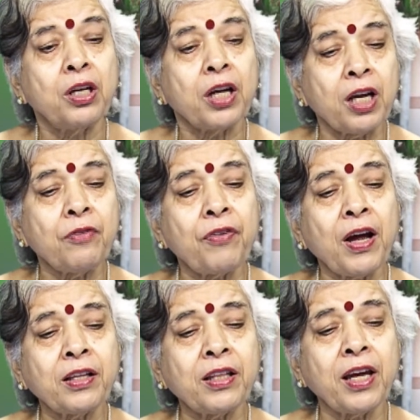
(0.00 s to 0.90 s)
In
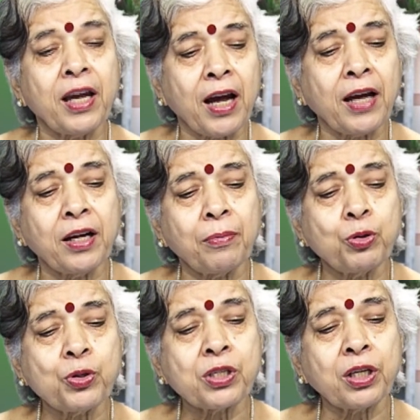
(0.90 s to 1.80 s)
fact, the
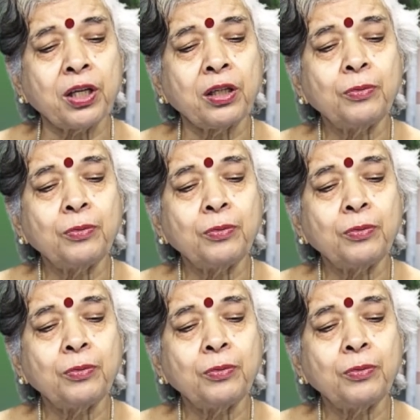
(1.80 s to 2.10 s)
AIWC